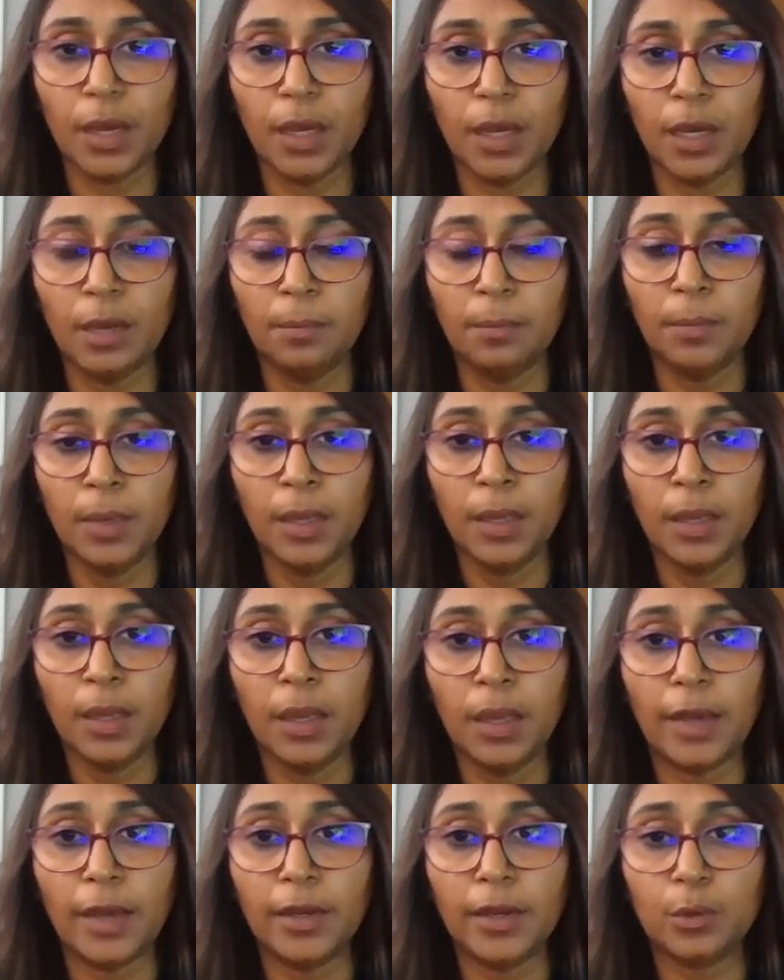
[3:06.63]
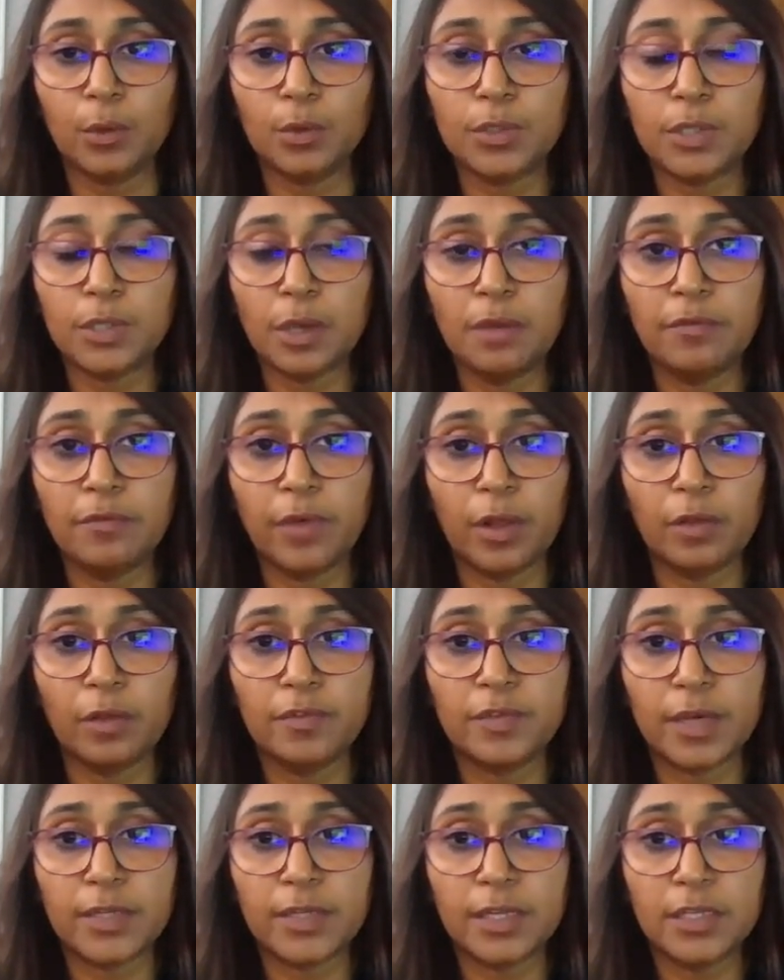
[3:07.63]
And it also
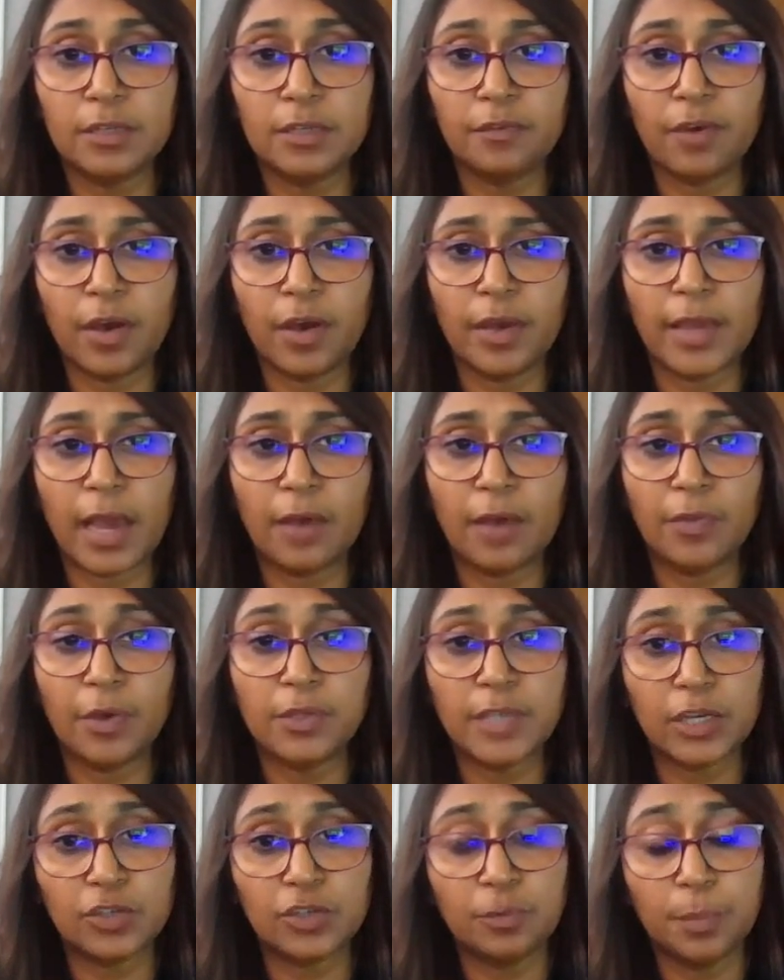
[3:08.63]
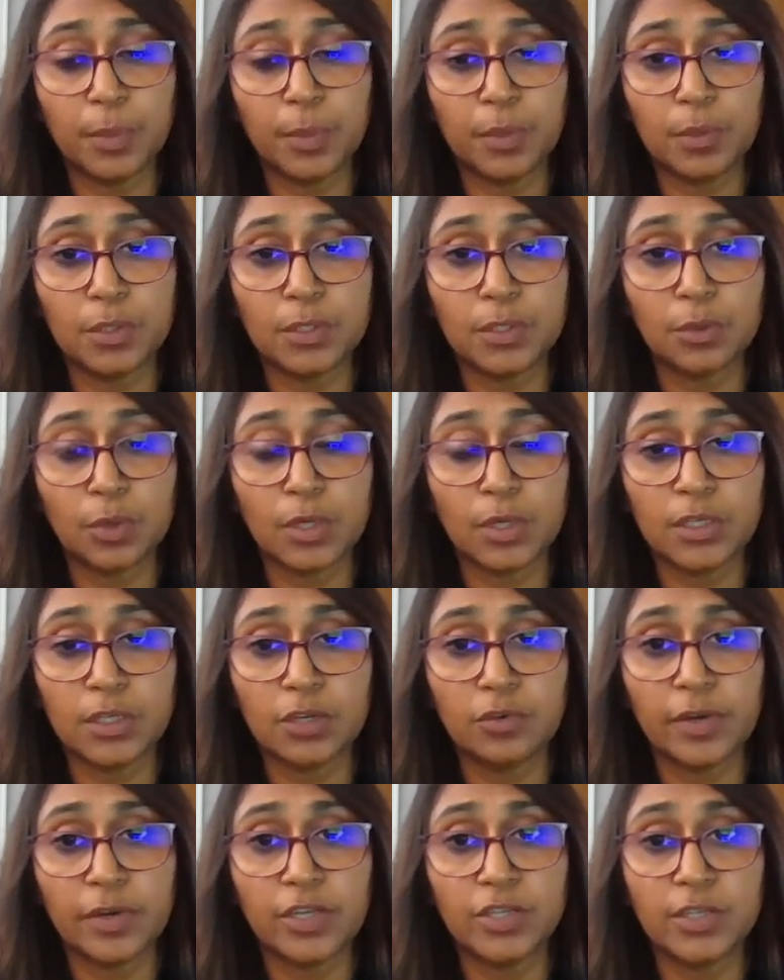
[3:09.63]
involves identifying how those attributes or
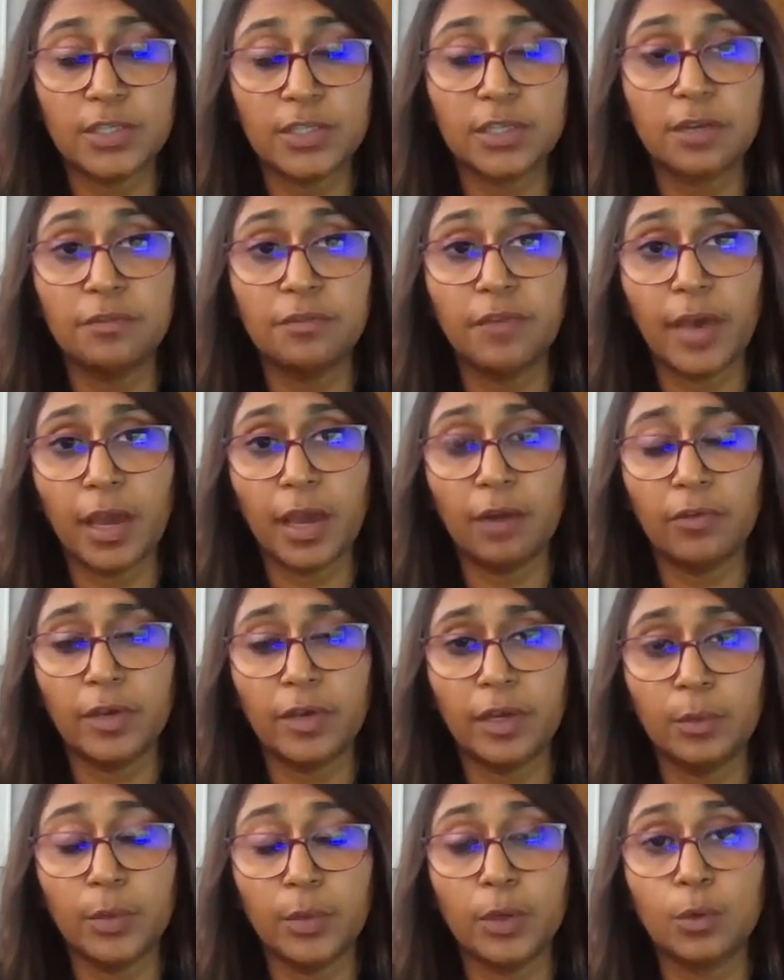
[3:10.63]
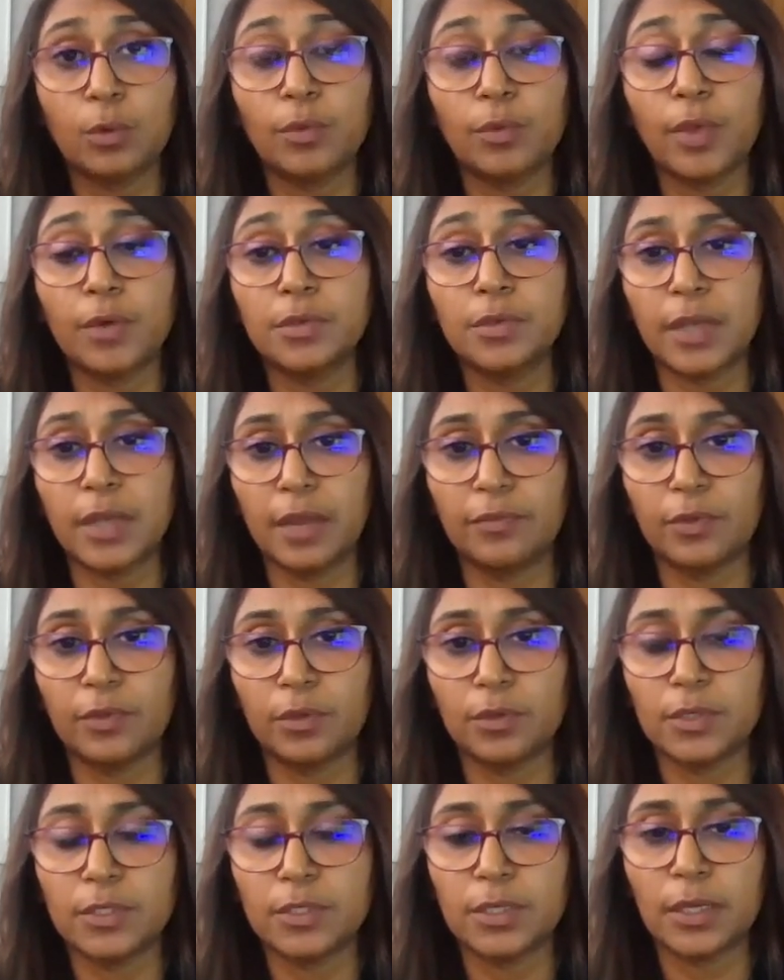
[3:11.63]
considerations can vary, and we call those
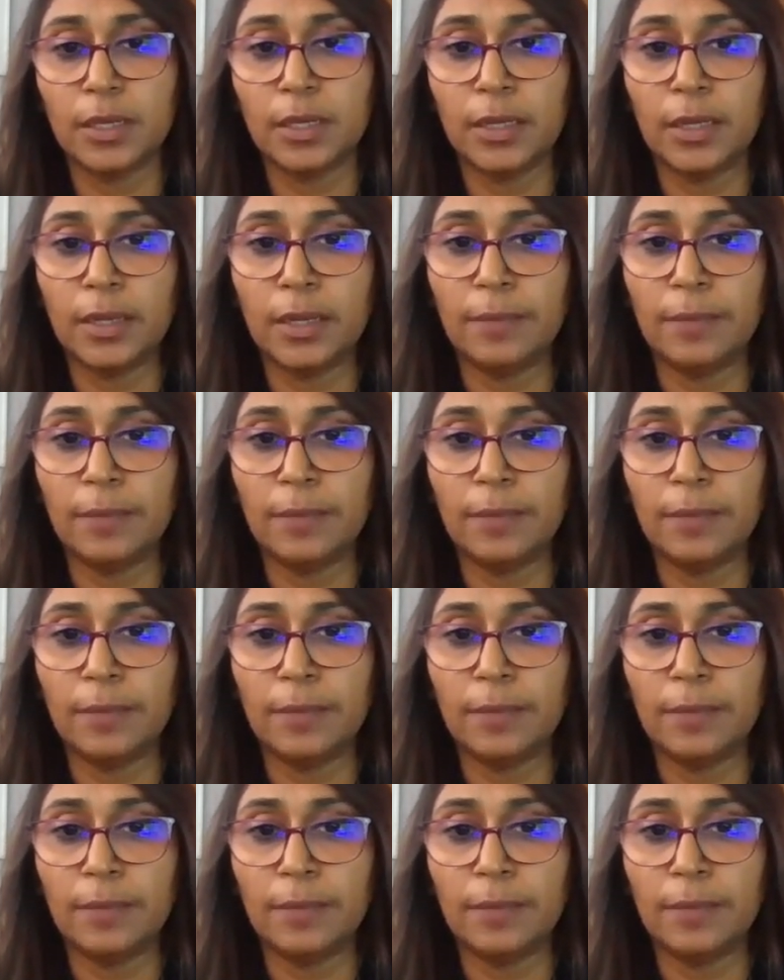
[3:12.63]
levels.